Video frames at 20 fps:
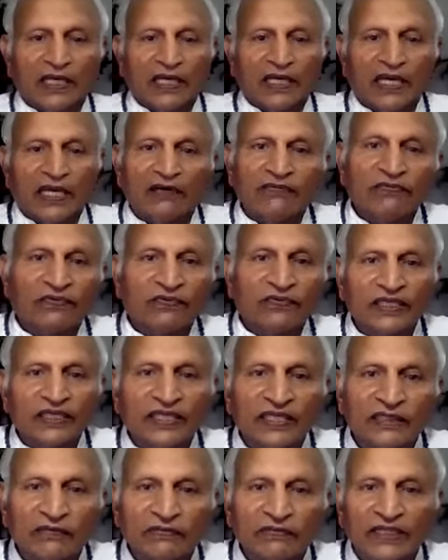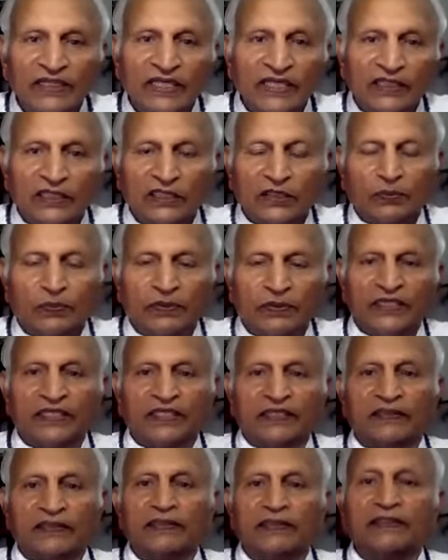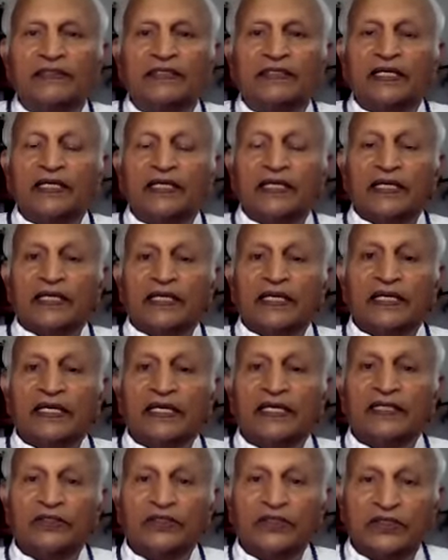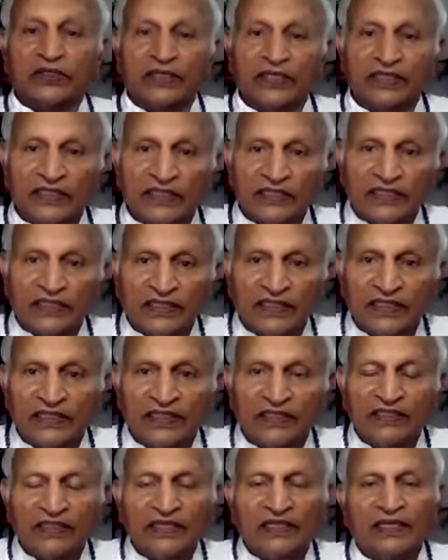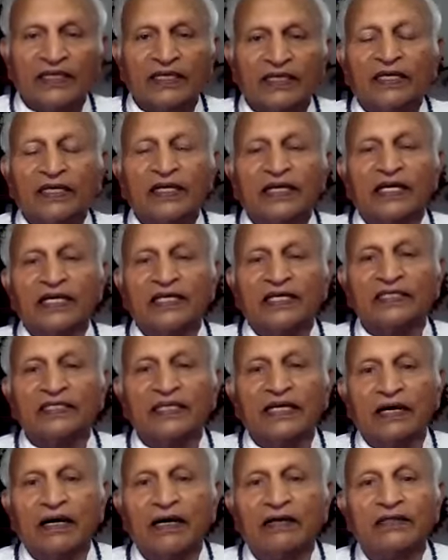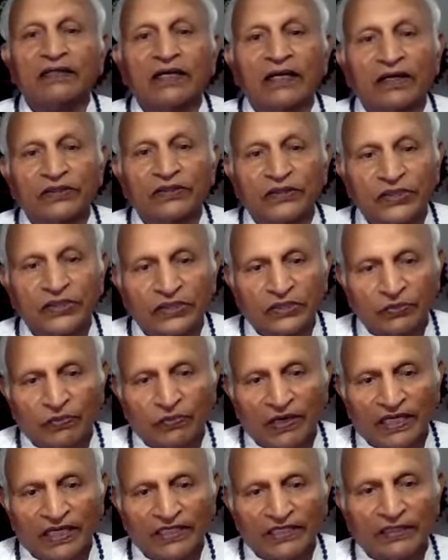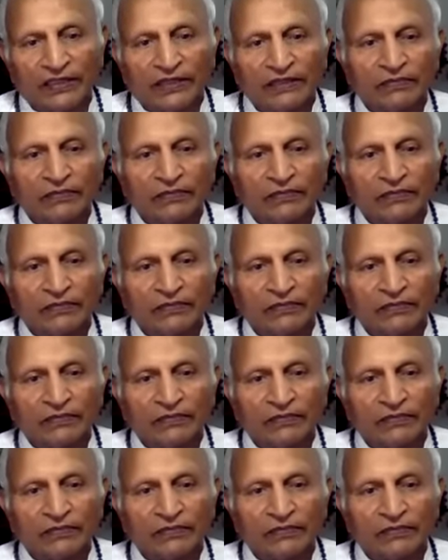Everything we experience gets registered in the unconscious mind.